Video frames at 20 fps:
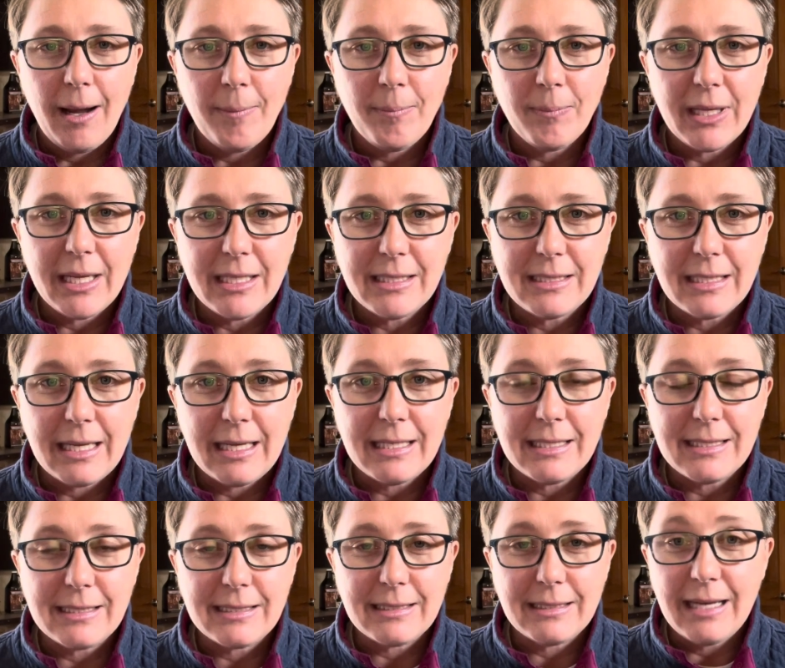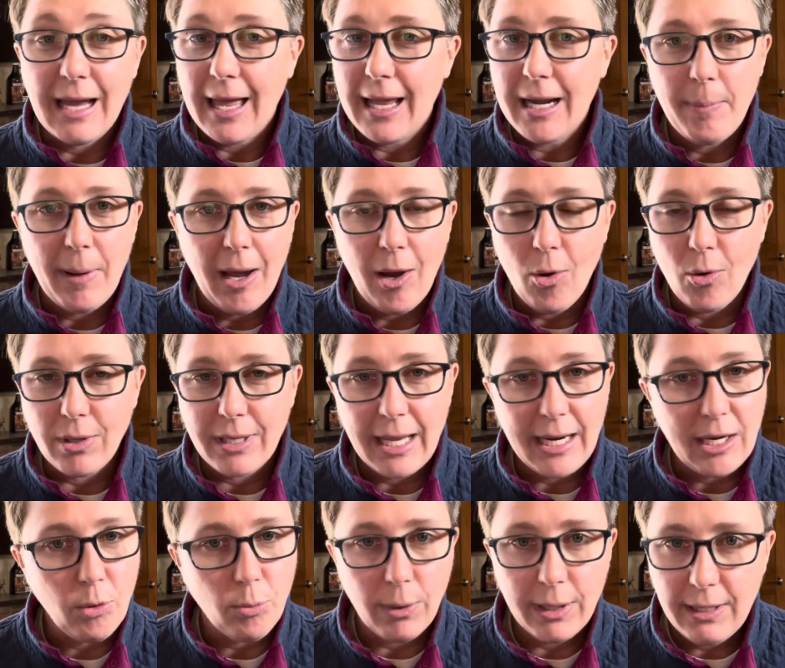is not about
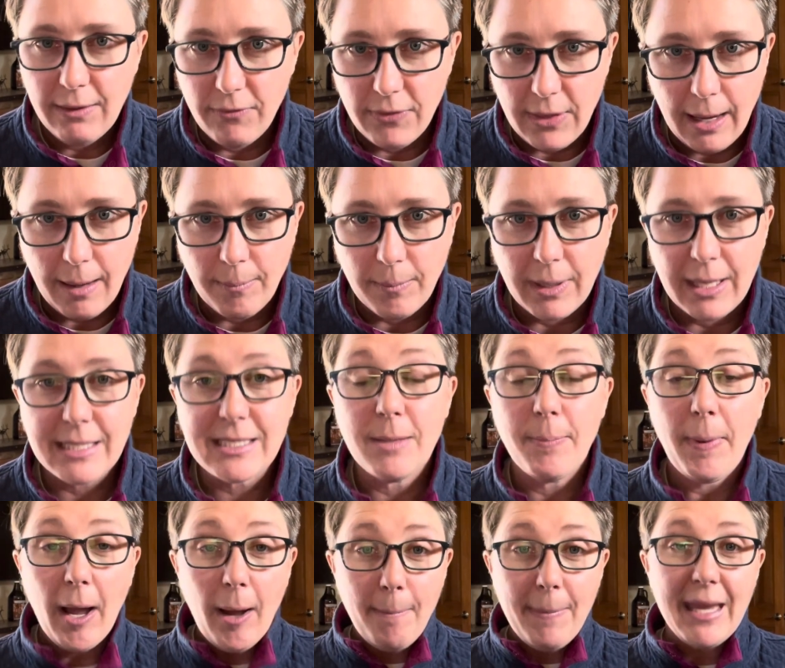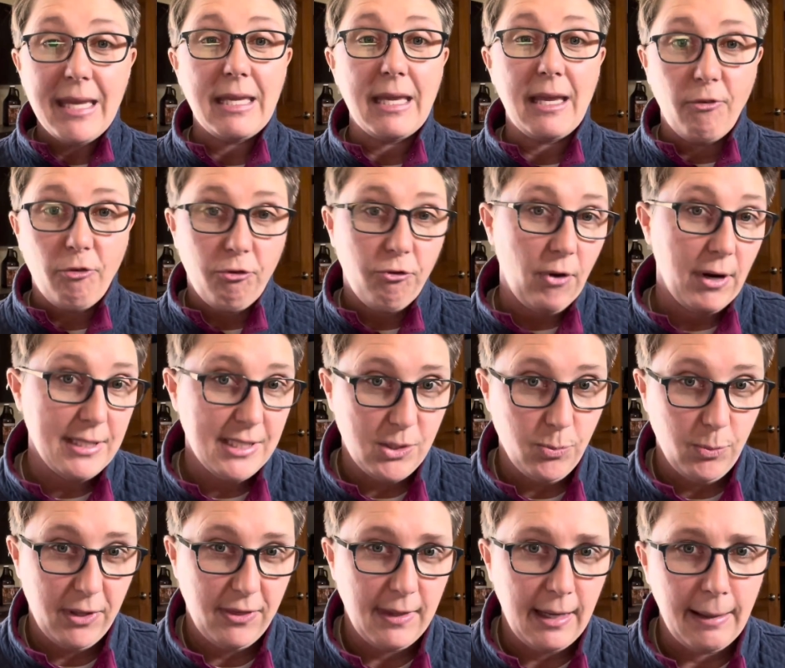getting rid of them. It's about making friends
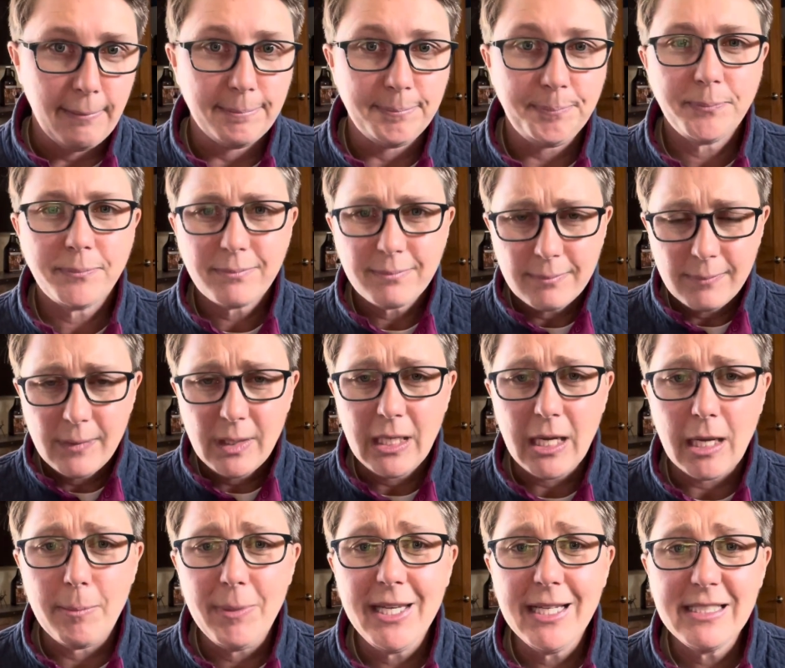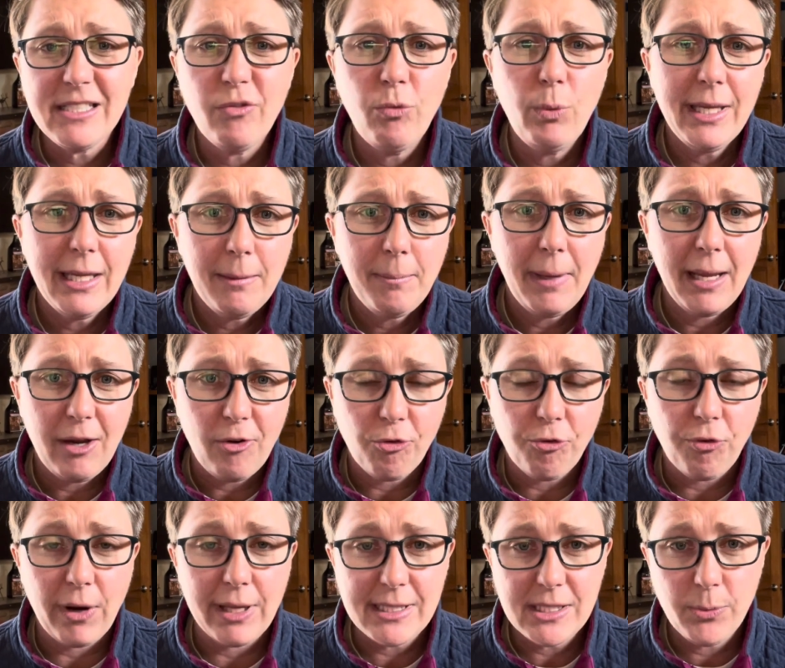with them. Because if we can make
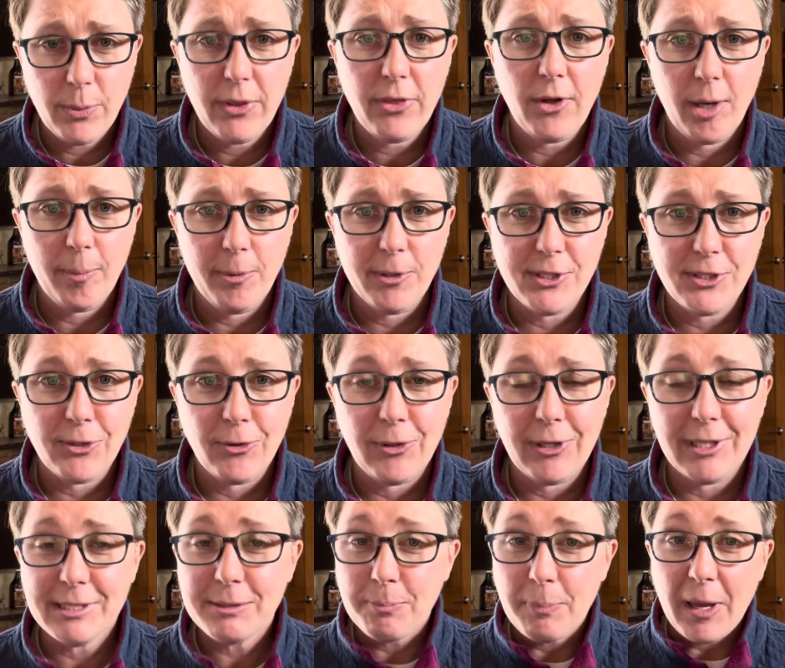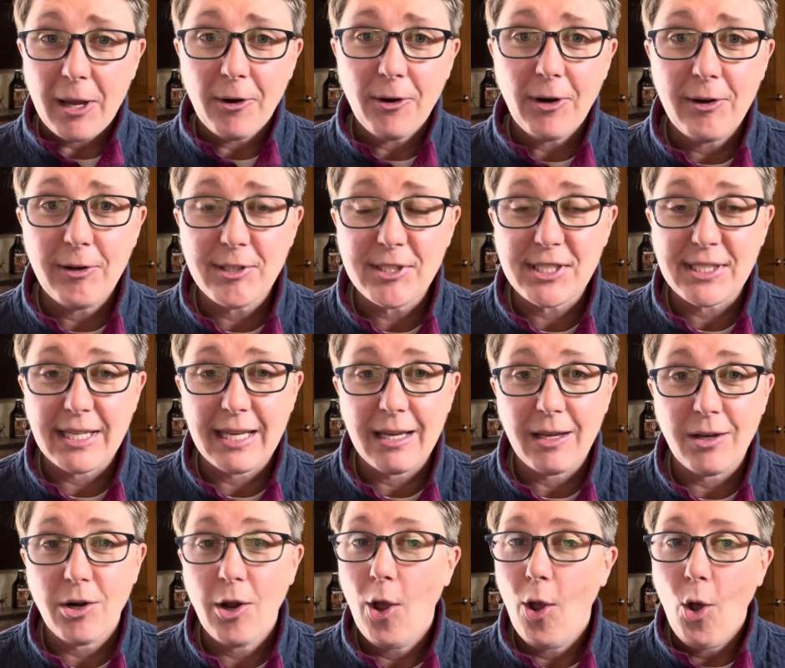friends with our personas, better
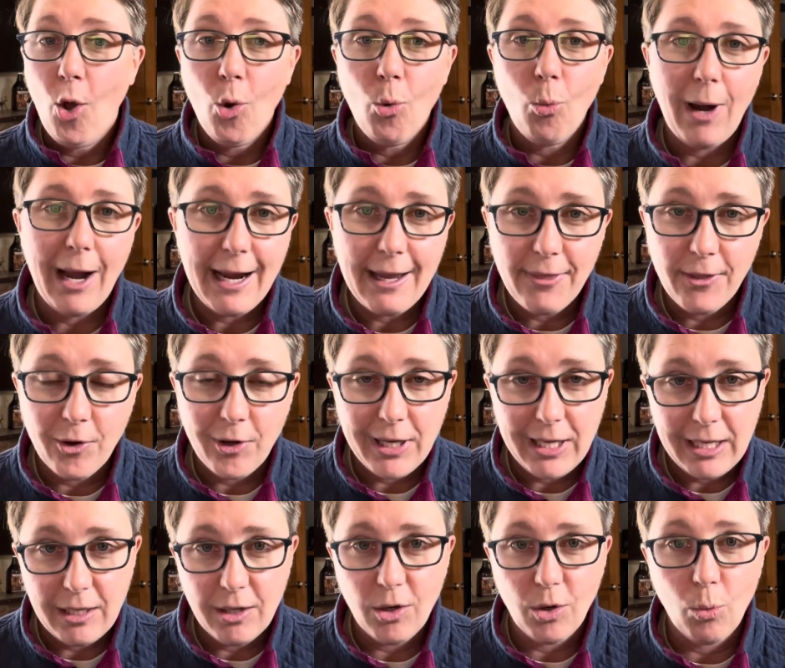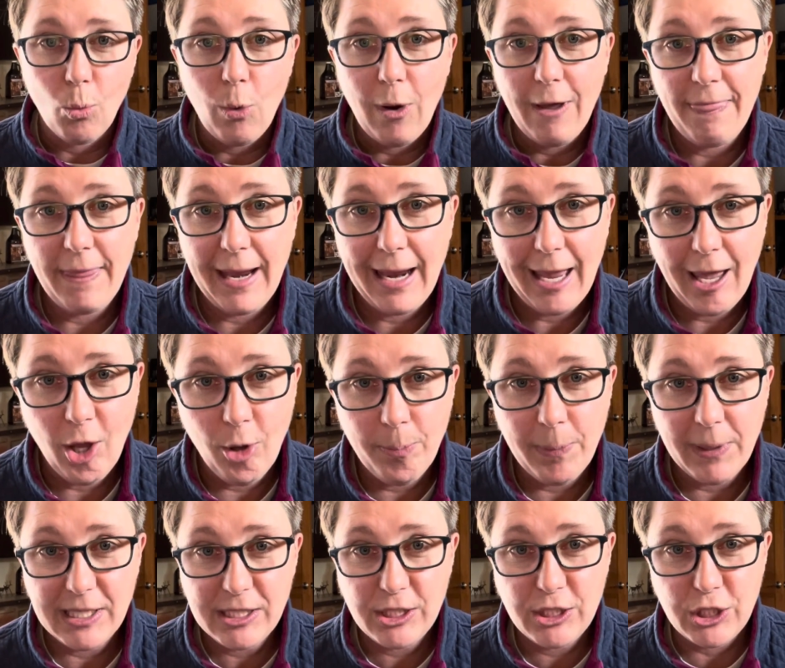understand why they're here, what they help
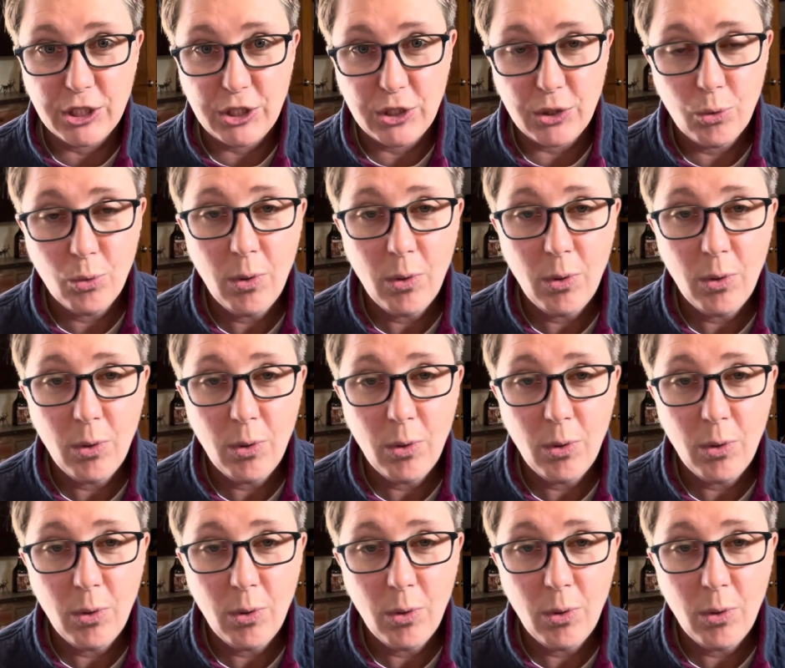us to do,